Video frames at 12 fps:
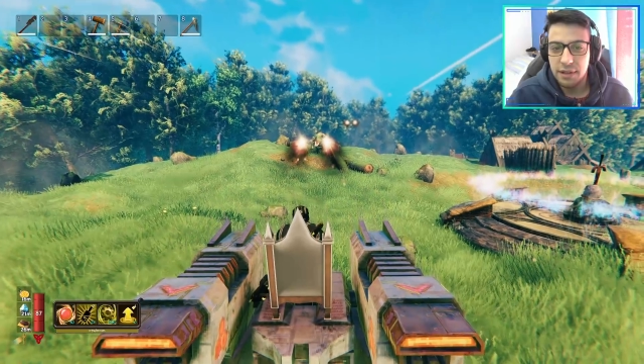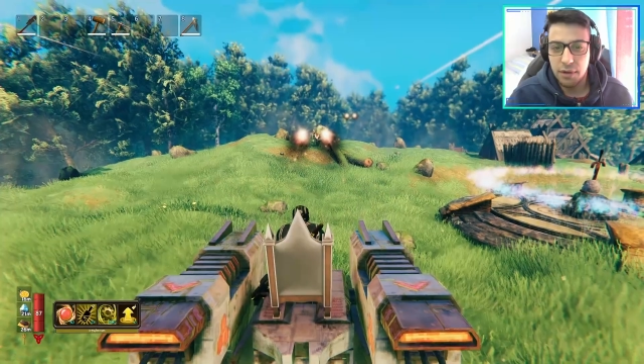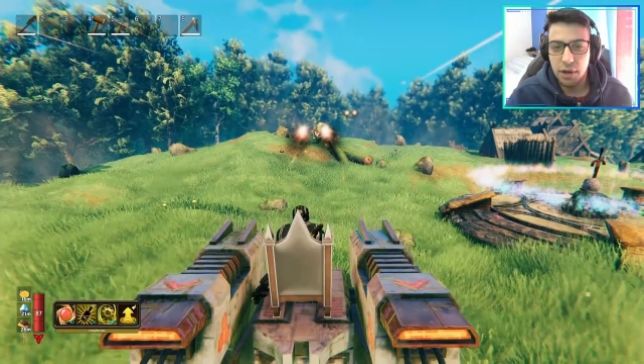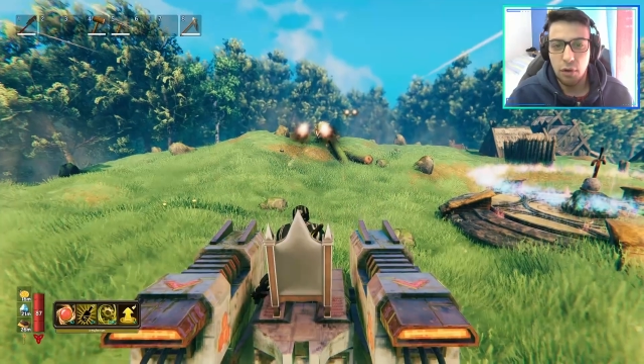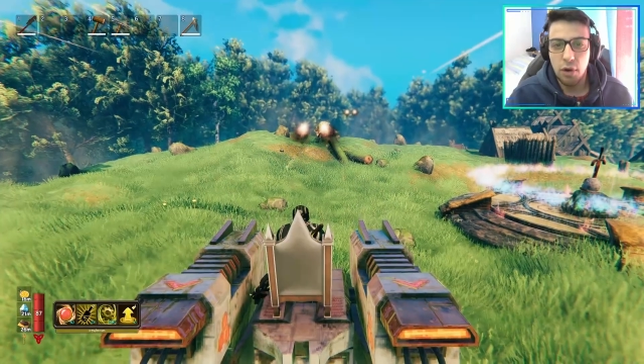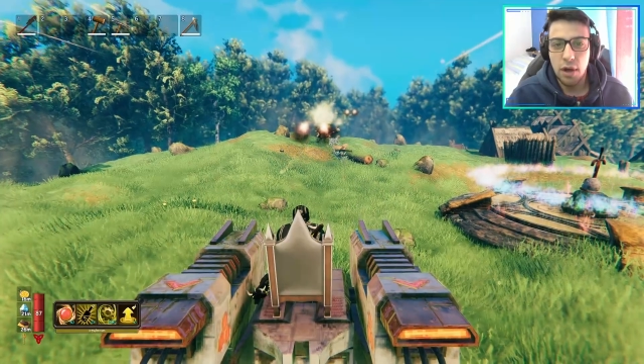
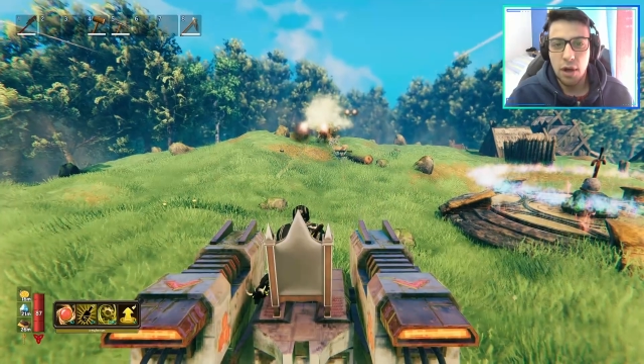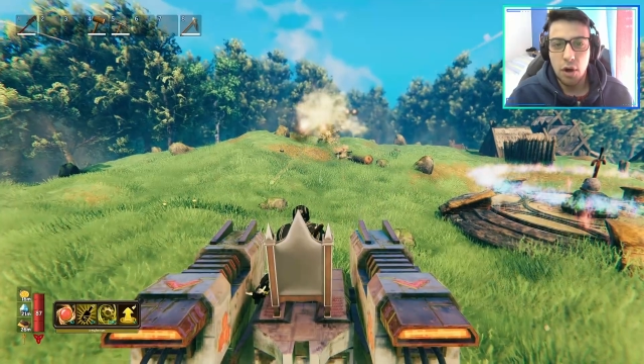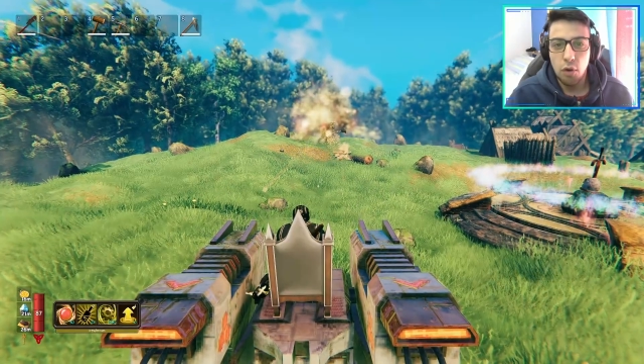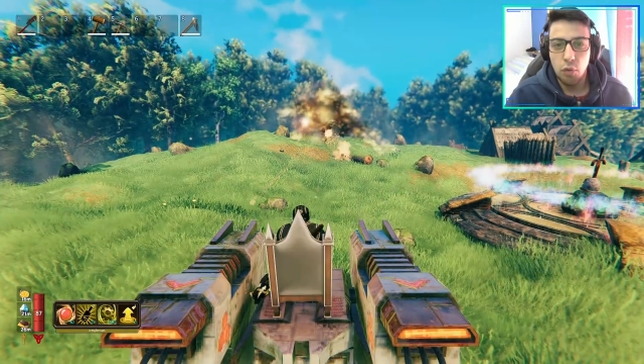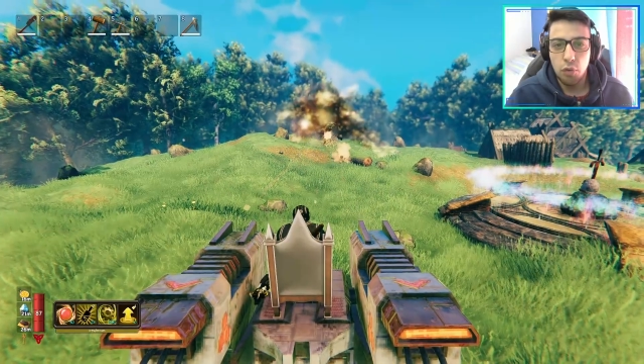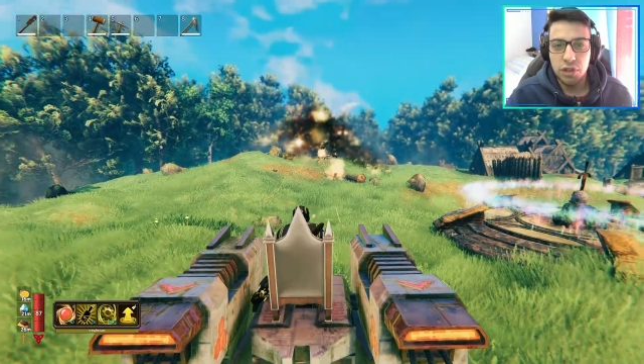go.
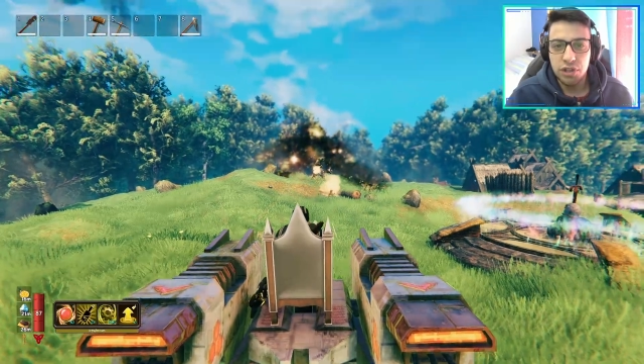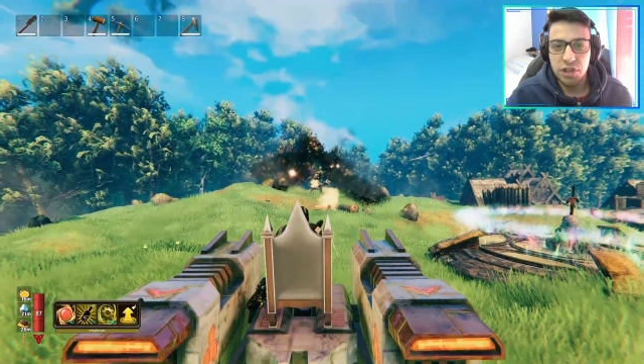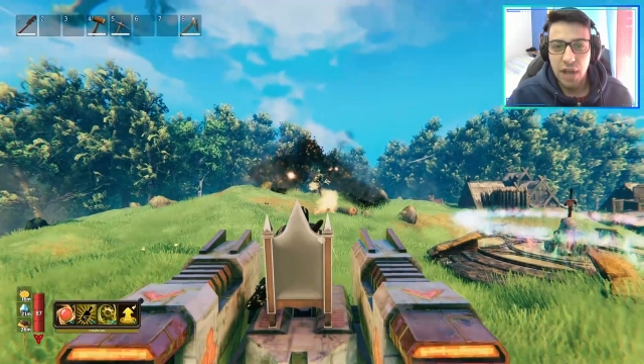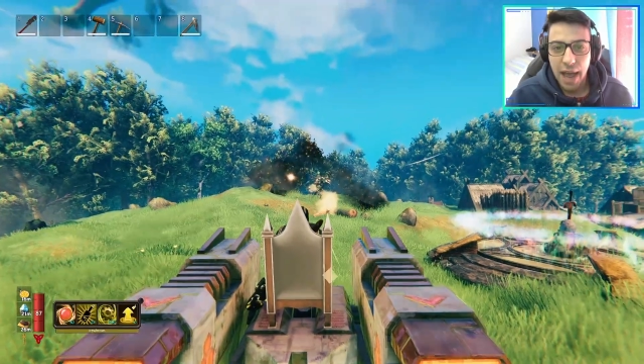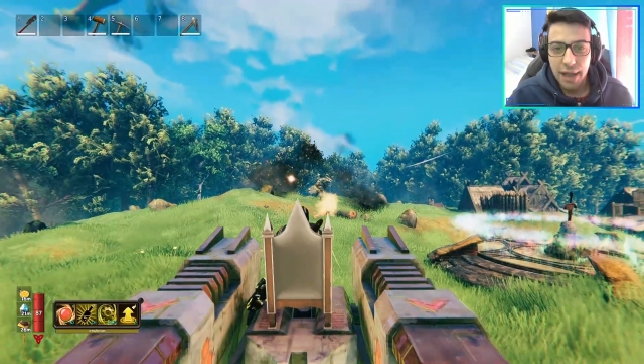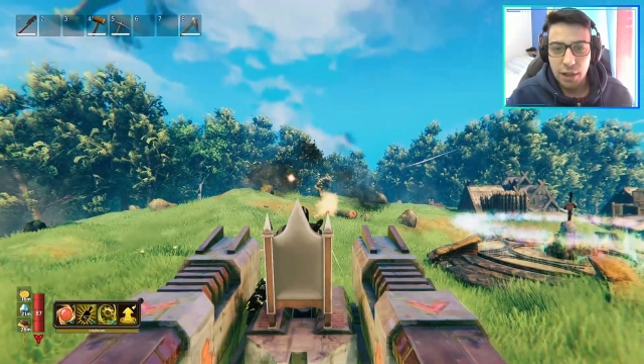Which
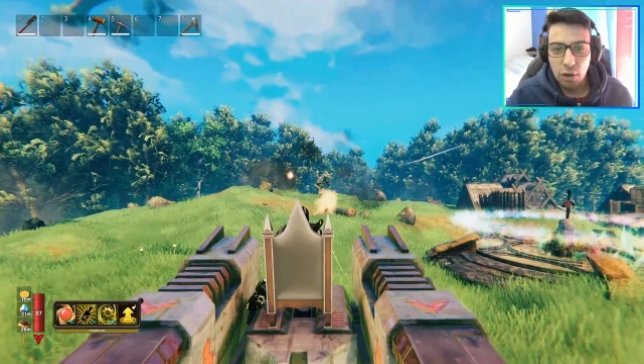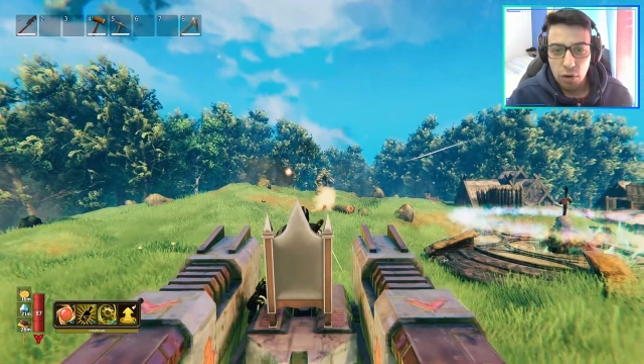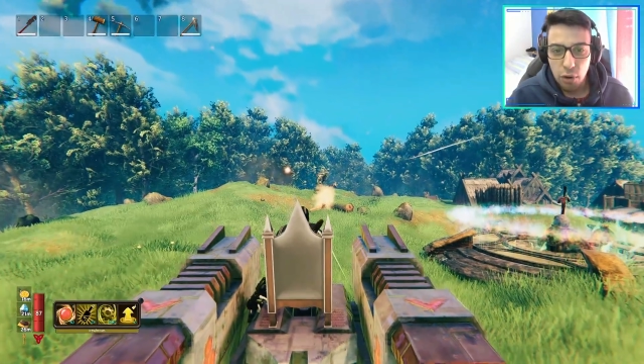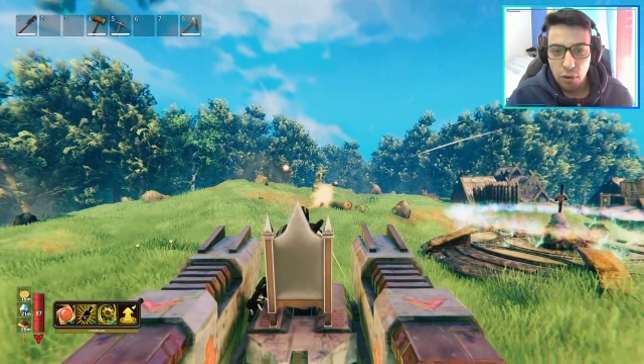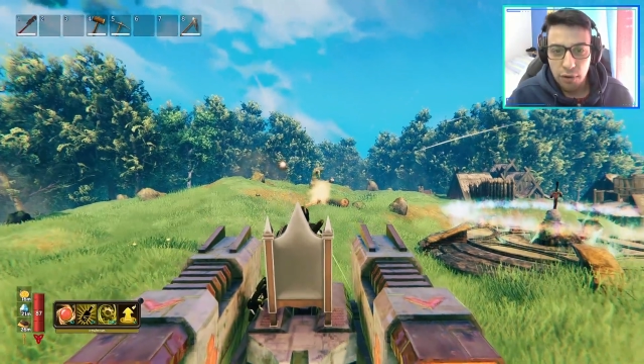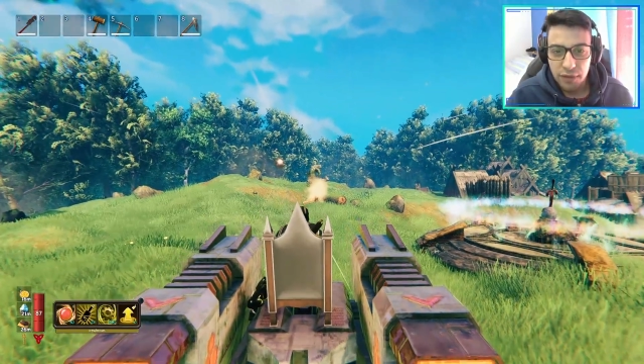I don't
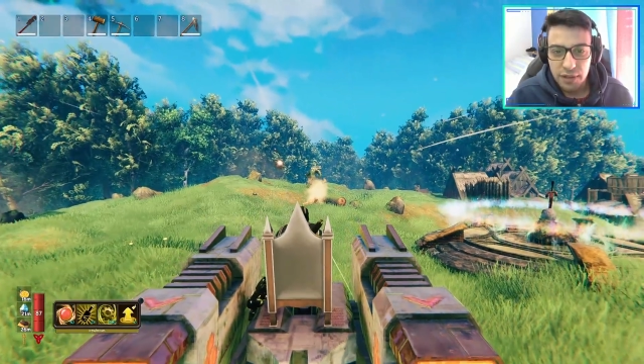know if